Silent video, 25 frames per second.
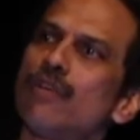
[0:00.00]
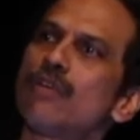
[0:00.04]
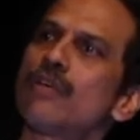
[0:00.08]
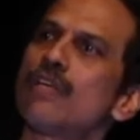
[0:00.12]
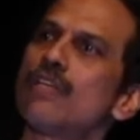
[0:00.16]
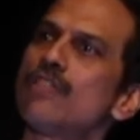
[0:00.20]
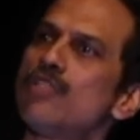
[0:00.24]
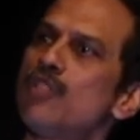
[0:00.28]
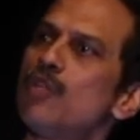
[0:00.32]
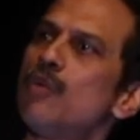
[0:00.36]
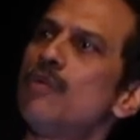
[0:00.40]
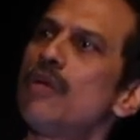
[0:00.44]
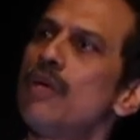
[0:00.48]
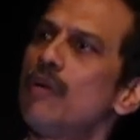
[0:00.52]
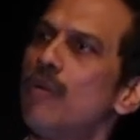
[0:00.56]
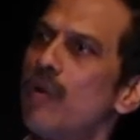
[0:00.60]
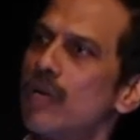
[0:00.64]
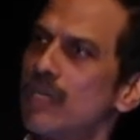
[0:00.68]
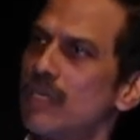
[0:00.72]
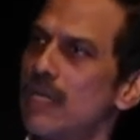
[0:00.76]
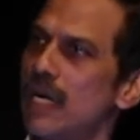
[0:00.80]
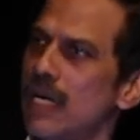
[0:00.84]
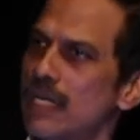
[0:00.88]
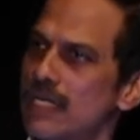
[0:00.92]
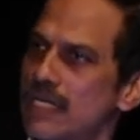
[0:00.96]
to consuming
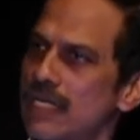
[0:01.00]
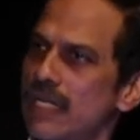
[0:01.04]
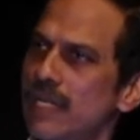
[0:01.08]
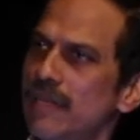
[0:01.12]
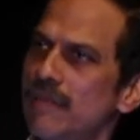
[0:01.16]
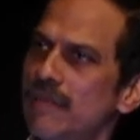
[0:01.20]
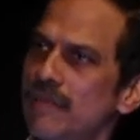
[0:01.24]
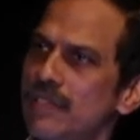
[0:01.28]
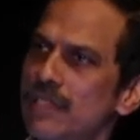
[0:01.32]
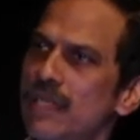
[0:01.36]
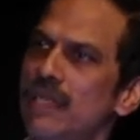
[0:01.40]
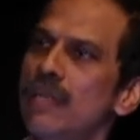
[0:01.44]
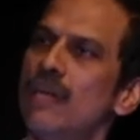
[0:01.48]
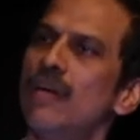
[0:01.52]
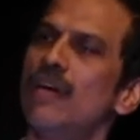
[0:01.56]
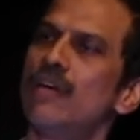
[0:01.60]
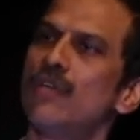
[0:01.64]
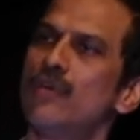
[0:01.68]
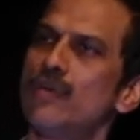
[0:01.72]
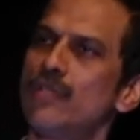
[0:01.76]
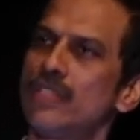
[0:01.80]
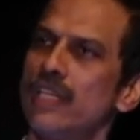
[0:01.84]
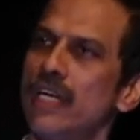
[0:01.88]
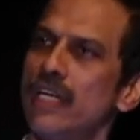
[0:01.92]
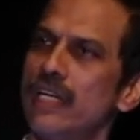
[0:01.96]
water ourselves,
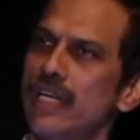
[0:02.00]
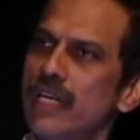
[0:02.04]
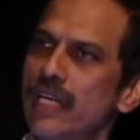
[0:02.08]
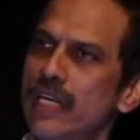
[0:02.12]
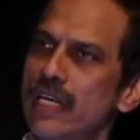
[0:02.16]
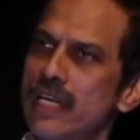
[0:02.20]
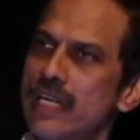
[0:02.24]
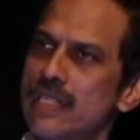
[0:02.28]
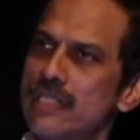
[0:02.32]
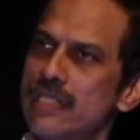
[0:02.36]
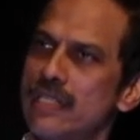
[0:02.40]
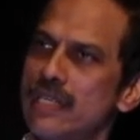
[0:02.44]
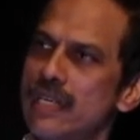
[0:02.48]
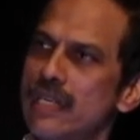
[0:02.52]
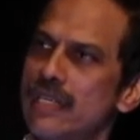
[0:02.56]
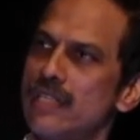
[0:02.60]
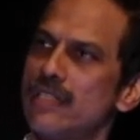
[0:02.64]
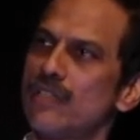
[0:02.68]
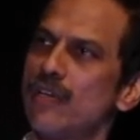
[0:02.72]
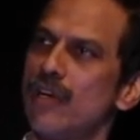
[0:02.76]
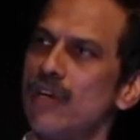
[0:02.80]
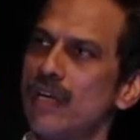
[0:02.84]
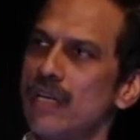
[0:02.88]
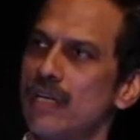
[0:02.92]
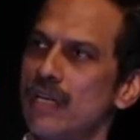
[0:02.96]
using it in
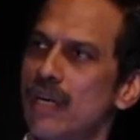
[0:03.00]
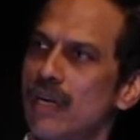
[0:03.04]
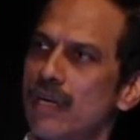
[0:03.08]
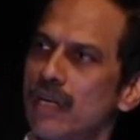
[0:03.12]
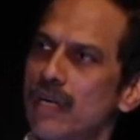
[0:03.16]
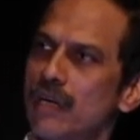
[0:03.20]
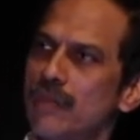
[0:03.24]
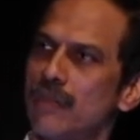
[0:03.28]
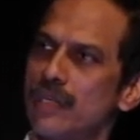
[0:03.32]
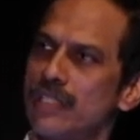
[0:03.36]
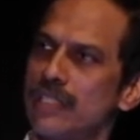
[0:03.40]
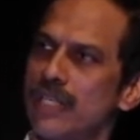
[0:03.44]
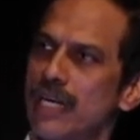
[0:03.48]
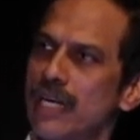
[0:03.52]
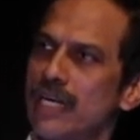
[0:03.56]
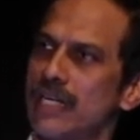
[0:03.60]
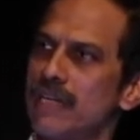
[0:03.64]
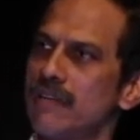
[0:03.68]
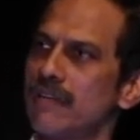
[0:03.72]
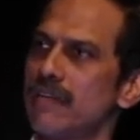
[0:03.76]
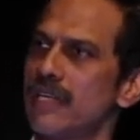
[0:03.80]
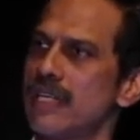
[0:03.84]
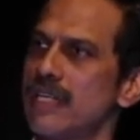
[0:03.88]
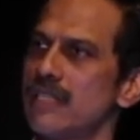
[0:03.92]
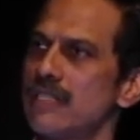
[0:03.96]
industries or in commercial
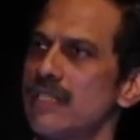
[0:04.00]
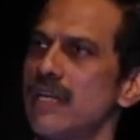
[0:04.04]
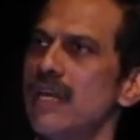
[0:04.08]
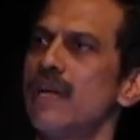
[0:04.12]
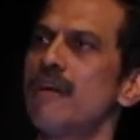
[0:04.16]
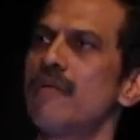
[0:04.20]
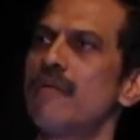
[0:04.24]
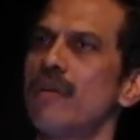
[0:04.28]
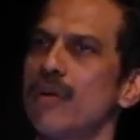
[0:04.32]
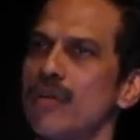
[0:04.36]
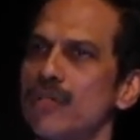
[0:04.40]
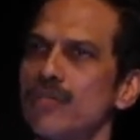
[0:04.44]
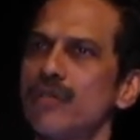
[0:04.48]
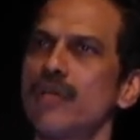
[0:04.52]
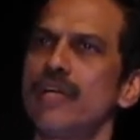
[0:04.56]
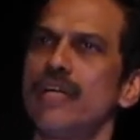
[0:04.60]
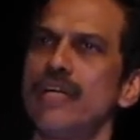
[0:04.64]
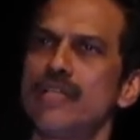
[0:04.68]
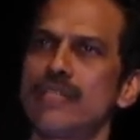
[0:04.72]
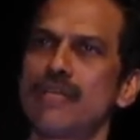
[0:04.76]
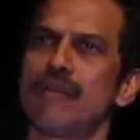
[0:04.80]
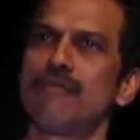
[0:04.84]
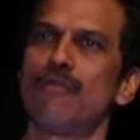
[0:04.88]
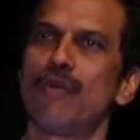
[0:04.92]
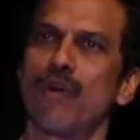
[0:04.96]
activities, we also
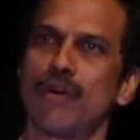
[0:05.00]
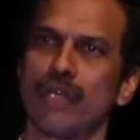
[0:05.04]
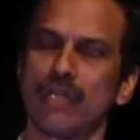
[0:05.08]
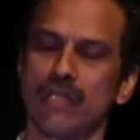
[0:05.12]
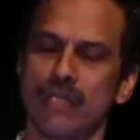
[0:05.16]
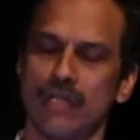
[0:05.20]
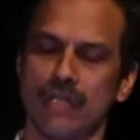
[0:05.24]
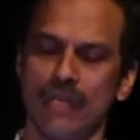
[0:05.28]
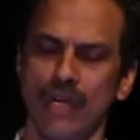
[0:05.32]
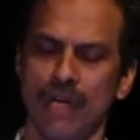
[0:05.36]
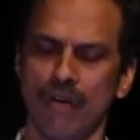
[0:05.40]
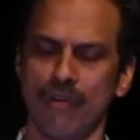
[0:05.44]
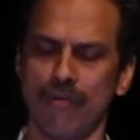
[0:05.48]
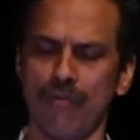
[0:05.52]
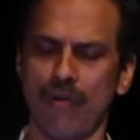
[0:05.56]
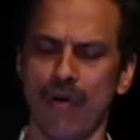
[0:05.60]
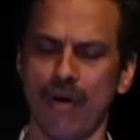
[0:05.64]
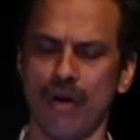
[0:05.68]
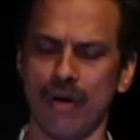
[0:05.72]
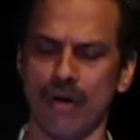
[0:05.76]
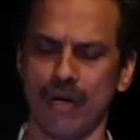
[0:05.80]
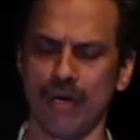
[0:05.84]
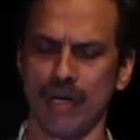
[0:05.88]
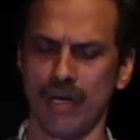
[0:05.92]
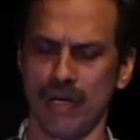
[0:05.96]
need some water
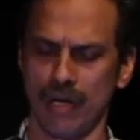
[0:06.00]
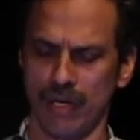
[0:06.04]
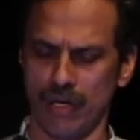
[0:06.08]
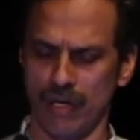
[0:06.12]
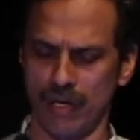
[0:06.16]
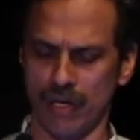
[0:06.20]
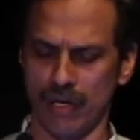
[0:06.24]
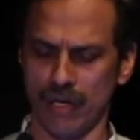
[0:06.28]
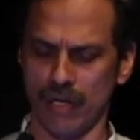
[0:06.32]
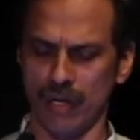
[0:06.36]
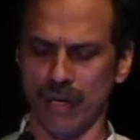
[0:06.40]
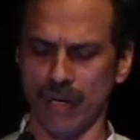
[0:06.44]
for uh,